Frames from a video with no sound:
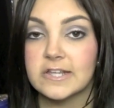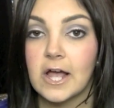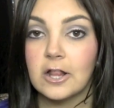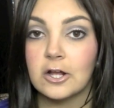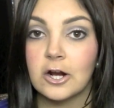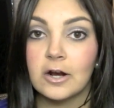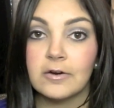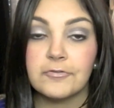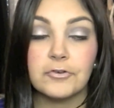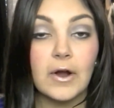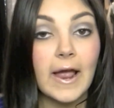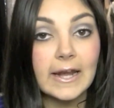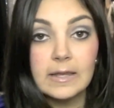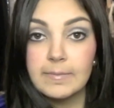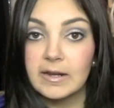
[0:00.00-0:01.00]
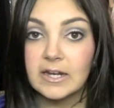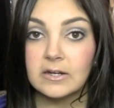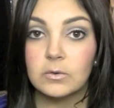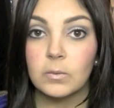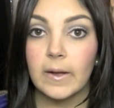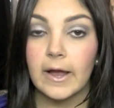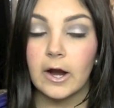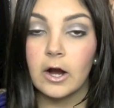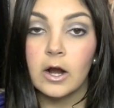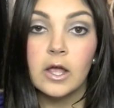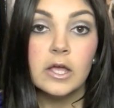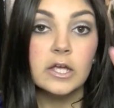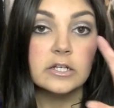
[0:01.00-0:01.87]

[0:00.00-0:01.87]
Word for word: color for anybody to wear